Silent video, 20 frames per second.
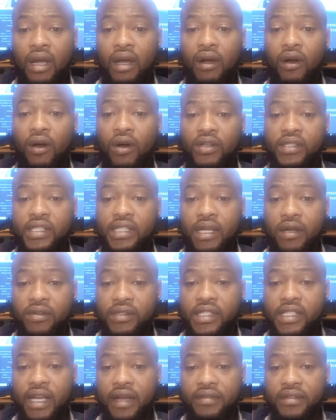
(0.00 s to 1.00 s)
or
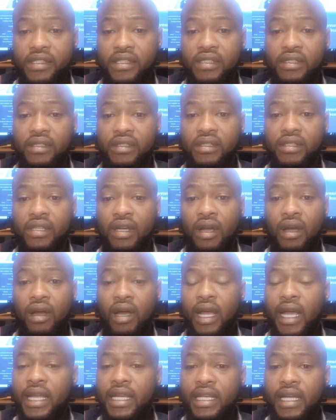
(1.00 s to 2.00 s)
sales services,
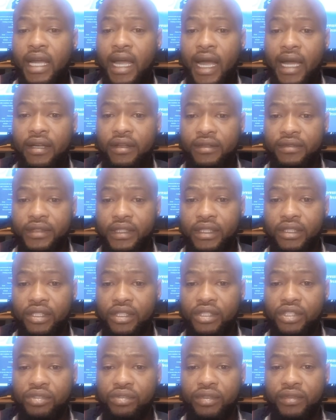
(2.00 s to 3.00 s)
any kind of
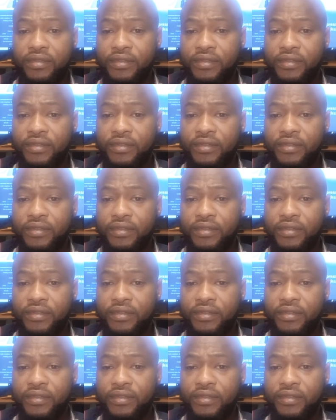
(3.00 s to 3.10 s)
industry,